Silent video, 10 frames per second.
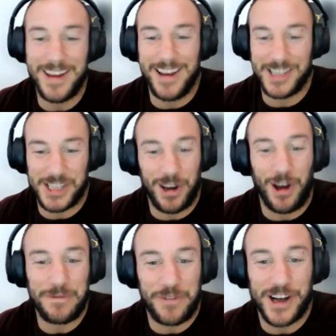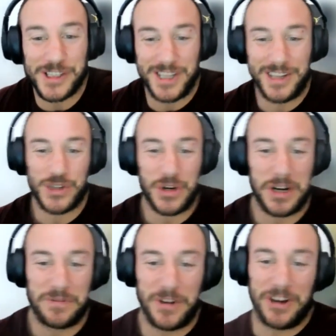It's a lot faster than trying
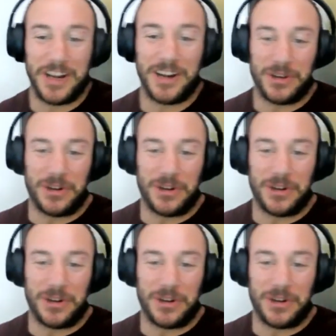to figure it out on